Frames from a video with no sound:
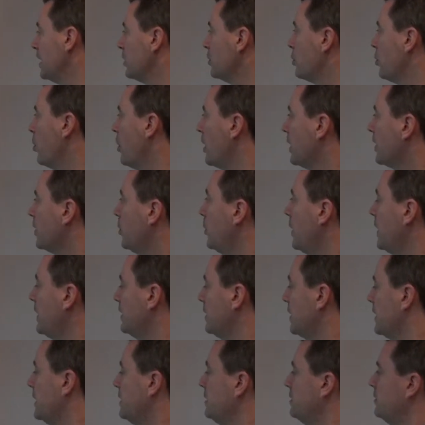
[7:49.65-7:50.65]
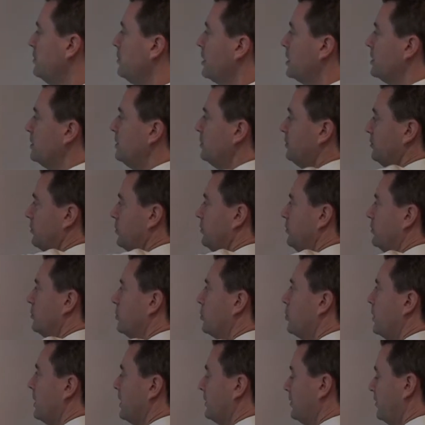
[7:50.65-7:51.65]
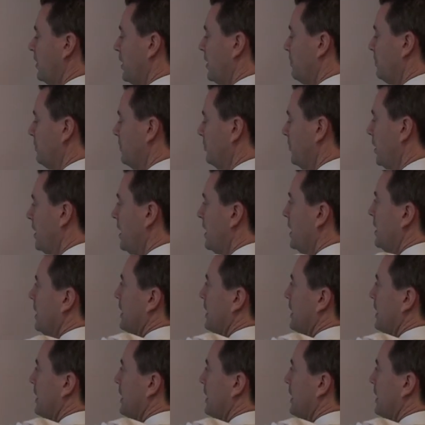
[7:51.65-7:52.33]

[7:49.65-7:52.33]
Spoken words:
and quite quickly, if you can just do some quick sums,